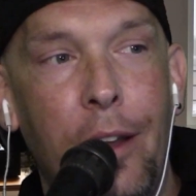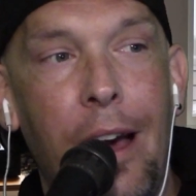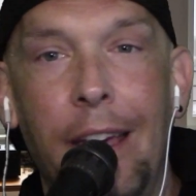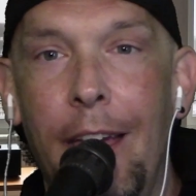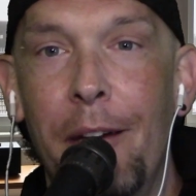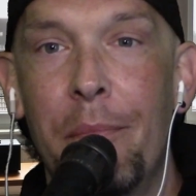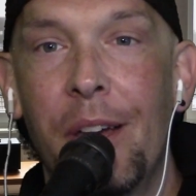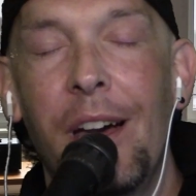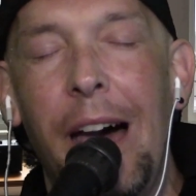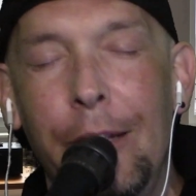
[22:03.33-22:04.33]
that I am,
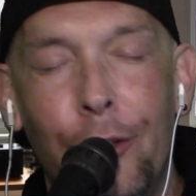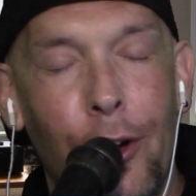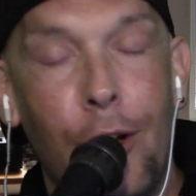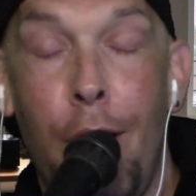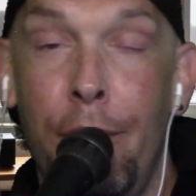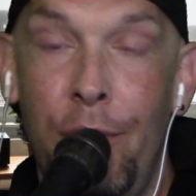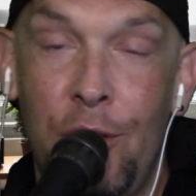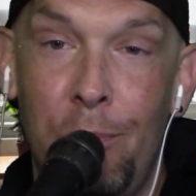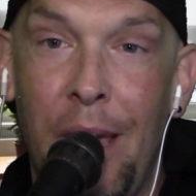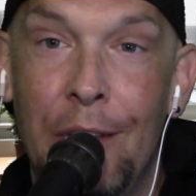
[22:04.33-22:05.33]
I took off the
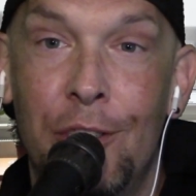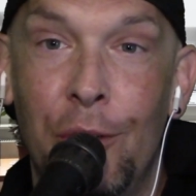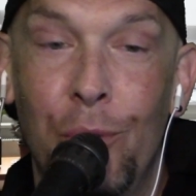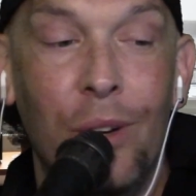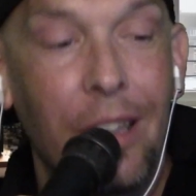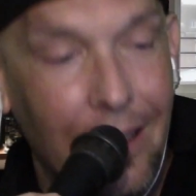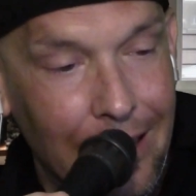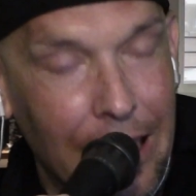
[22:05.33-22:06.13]
spacesuit,